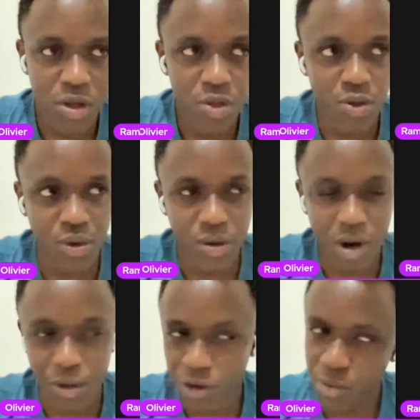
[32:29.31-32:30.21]
though
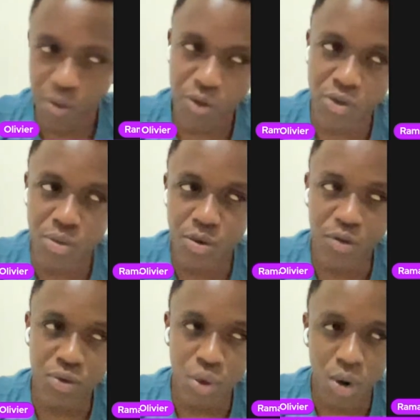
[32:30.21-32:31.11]
I was supposed to
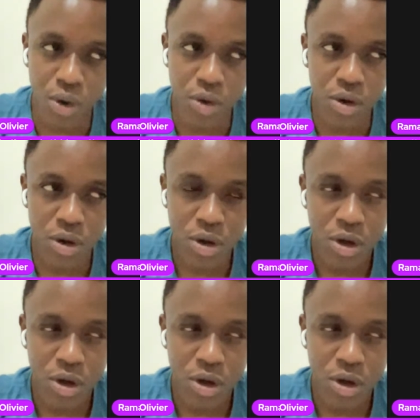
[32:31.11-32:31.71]
move to London